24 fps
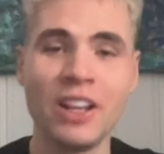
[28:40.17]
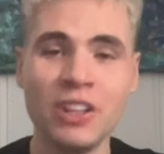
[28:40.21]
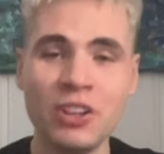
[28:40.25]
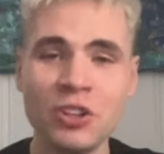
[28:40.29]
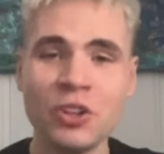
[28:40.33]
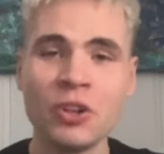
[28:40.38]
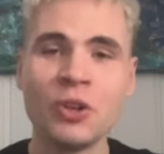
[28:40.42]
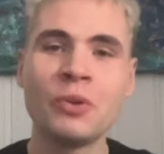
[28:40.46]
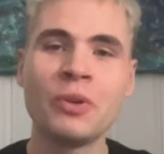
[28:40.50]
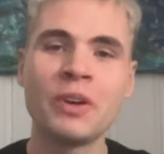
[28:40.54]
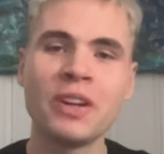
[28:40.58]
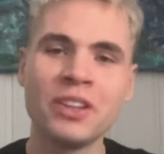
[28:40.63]
I
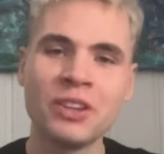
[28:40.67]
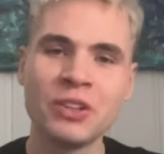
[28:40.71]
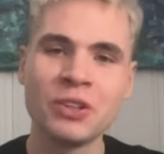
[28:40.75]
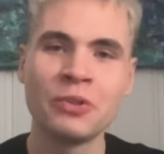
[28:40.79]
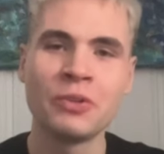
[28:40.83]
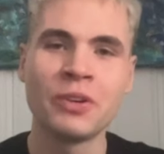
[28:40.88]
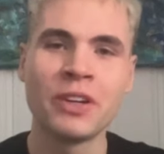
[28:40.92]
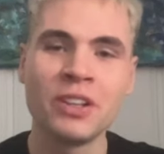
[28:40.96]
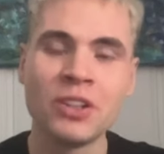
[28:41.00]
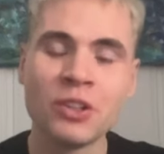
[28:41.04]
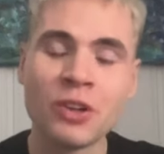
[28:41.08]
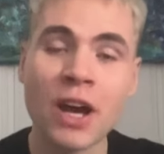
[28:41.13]
know.
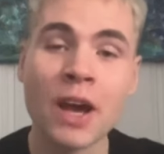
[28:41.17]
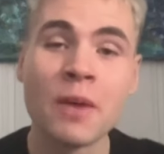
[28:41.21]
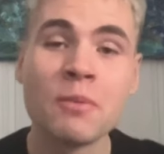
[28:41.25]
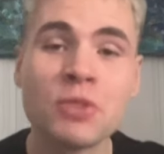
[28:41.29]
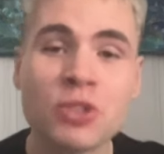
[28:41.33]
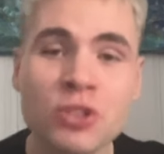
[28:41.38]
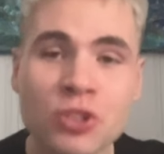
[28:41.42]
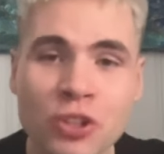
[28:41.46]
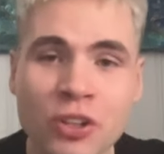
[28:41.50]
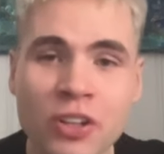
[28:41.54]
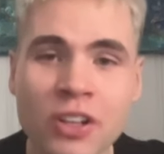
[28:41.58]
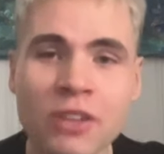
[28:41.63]
I'm
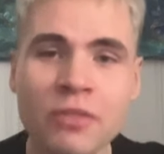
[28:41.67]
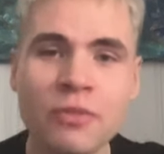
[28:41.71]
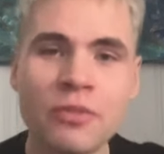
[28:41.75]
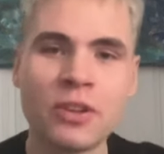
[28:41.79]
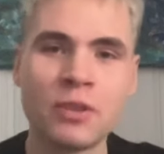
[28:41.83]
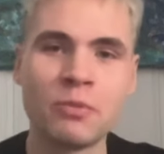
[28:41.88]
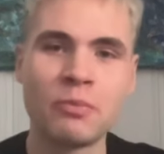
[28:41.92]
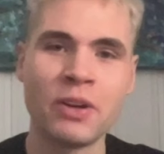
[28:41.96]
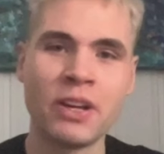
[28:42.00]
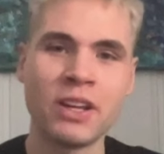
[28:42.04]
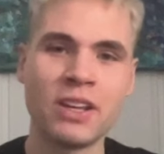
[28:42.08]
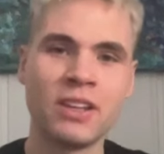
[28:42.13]
sorry for
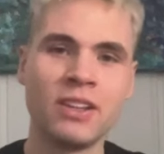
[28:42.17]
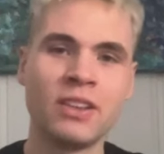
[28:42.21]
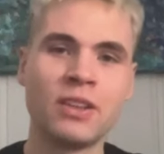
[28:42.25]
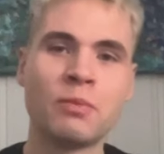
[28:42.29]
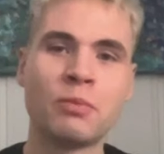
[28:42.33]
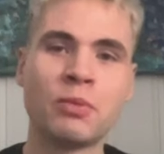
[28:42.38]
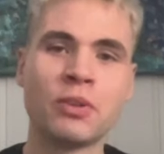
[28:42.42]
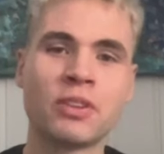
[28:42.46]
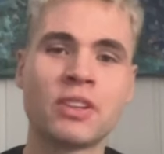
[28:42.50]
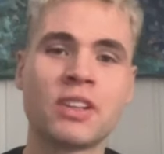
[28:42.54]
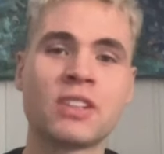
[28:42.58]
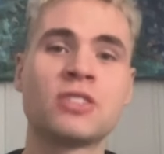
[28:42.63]
breaking the
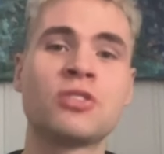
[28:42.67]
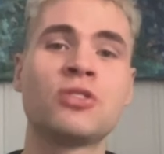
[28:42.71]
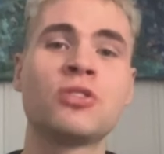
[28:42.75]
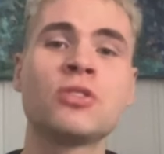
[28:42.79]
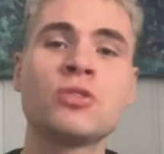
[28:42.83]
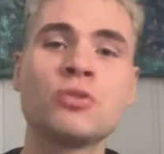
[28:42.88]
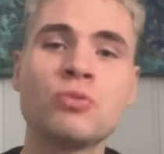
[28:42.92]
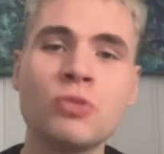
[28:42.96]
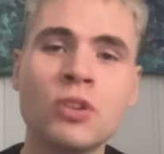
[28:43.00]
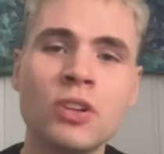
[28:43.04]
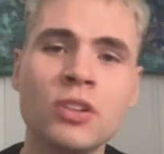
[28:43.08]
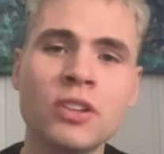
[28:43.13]
podcast.
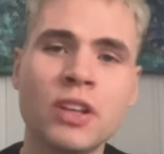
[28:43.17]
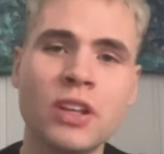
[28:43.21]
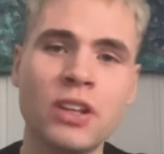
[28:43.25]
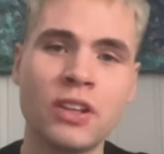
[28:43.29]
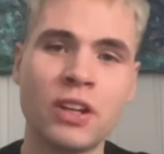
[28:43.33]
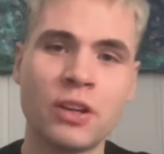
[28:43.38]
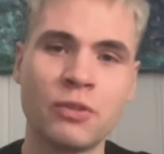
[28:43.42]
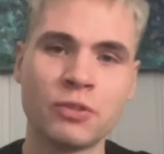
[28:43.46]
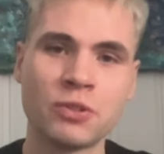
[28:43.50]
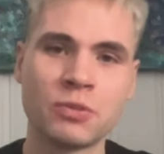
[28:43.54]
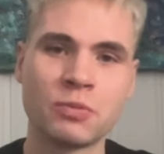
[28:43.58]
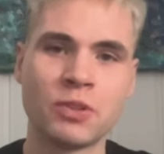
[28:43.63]
Just one
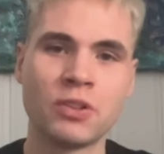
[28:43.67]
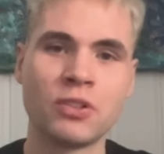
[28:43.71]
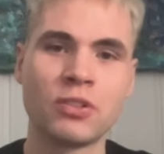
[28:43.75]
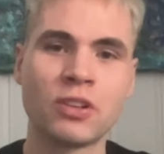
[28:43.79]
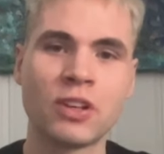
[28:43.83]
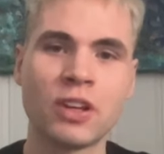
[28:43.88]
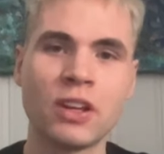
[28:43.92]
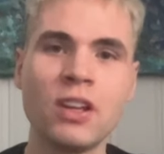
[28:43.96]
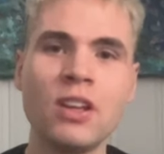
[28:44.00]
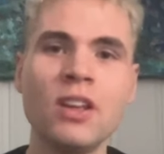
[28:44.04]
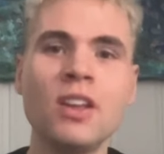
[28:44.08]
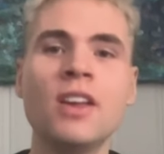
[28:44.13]
announcement,
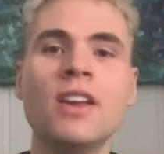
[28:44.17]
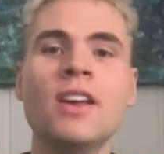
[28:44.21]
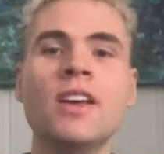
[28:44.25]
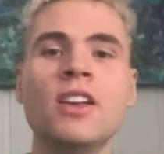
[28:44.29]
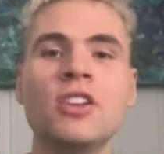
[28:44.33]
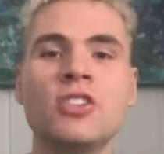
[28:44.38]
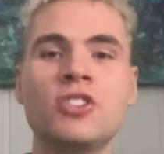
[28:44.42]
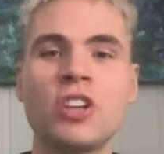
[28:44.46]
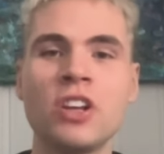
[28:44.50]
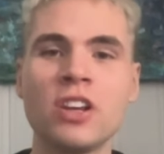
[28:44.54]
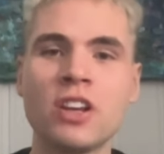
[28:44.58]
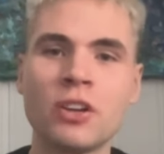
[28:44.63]
okay?
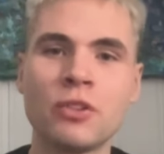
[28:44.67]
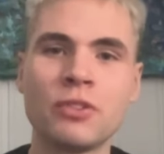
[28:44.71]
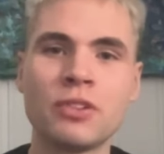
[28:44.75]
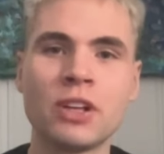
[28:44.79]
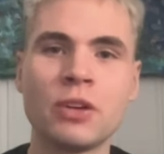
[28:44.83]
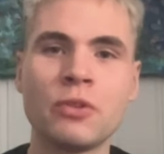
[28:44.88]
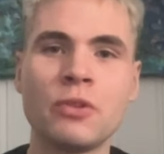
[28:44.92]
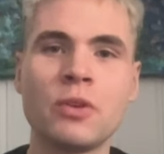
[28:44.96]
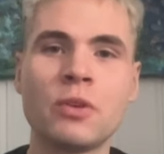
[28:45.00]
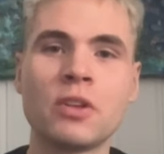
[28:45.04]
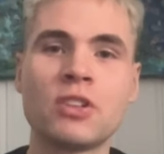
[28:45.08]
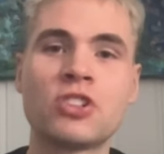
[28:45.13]
Check out
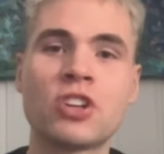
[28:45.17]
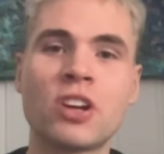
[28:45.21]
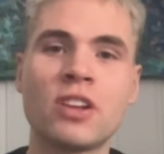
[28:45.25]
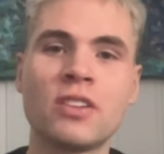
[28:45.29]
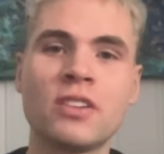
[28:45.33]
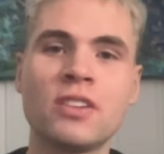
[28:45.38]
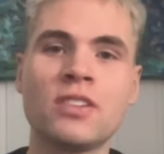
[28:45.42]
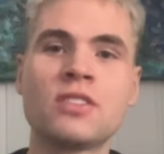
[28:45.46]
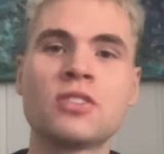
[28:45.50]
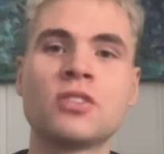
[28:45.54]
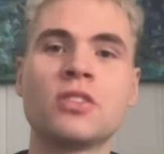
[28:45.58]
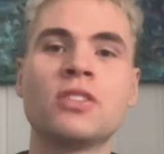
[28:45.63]
our
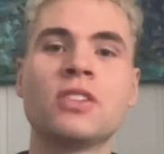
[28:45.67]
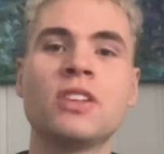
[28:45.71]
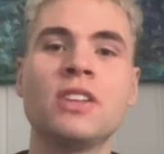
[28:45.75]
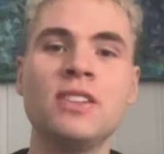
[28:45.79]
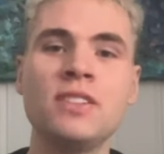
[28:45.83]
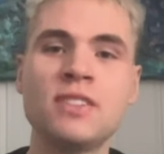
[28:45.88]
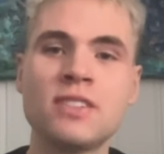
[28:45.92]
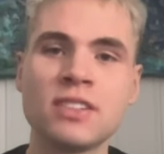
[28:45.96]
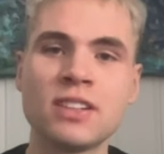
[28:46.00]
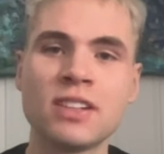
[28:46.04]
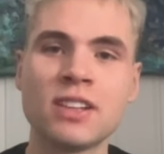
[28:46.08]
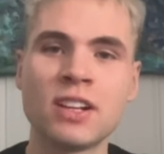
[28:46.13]
channels on
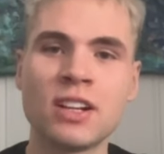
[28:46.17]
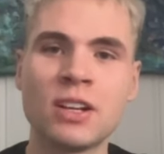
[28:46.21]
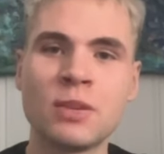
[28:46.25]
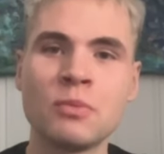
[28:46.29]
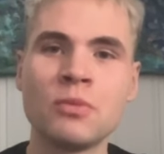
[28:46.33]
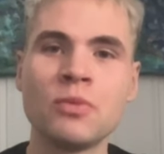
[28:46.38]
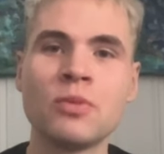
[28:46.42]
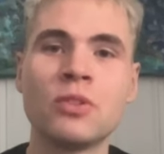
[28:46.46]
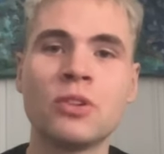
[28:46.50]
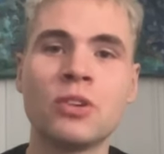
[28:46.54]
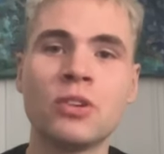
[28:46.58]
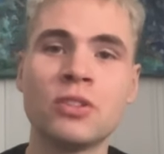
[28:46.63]

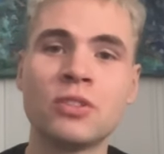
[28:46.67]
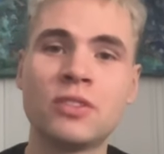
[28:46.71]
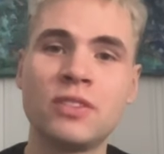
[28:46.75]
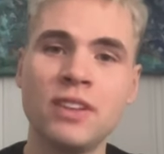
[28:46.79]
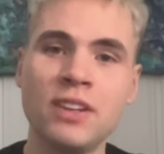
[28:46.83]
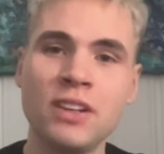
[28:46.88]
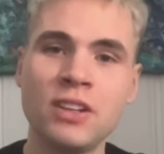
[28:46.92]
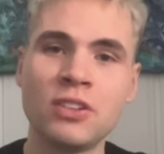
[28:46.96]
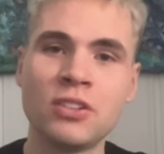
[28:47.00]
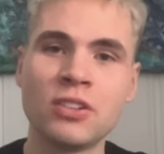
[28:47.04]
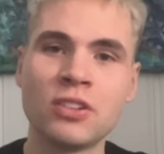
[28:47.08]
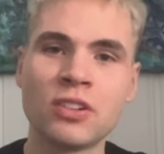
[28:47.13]
Instagram, on
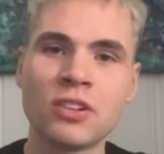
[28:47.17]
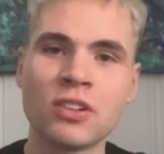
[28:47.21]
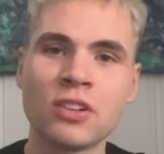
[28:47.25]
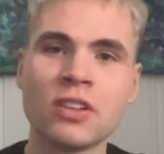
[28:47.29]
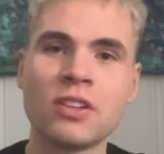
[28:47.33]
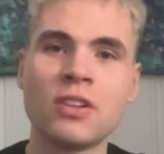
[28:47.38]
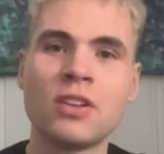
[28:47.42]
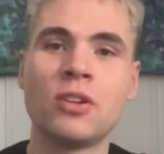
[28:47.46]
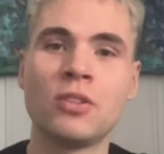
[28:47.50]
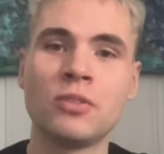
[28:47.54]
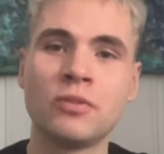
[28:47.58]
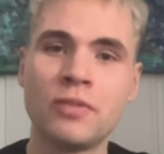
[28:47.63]
TikTok,
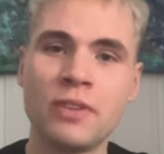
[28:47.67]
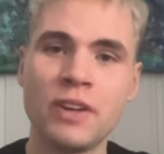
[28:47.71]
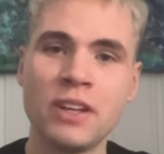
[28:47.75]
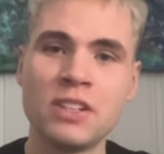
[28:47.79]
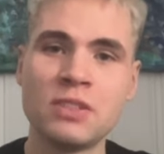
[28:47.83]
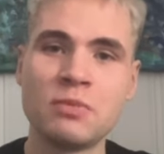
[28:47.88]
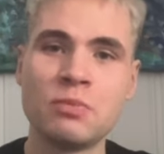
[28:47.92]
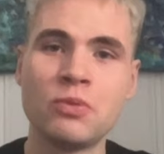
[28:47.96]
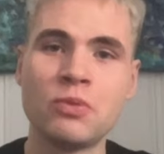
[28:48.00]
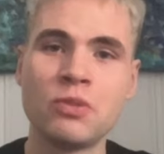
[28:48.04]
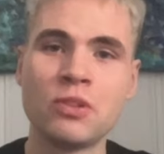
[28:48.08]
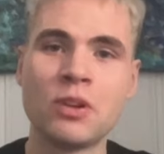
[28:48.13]
on
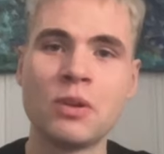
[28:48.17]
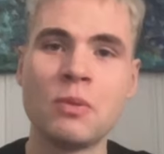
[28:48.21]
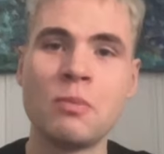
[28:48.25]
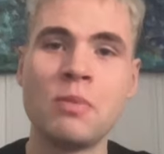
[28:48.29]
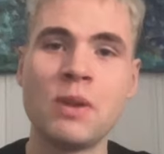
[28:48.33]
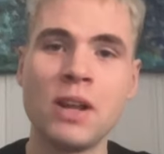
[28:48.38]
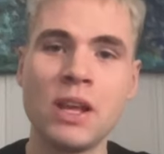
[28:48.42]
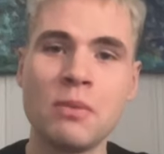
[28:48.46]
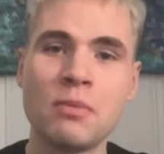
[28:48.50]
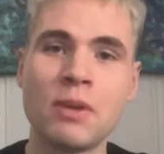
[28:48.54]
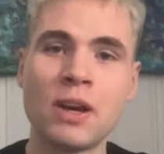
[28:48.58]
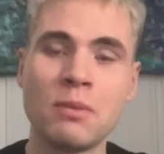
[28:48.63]
Facebook,
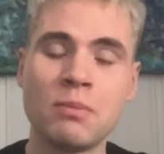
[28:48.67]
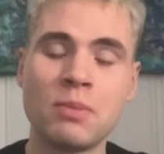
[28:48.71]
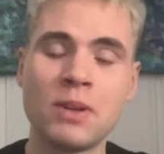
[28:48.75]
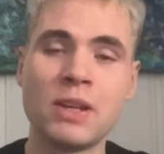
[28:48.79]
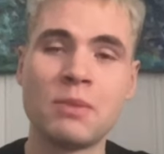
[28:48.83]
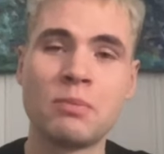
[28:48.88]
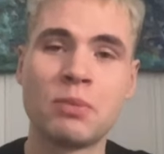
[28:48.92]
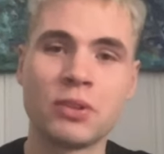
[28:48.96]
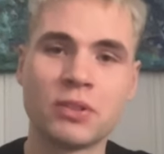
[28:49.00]
Play by Play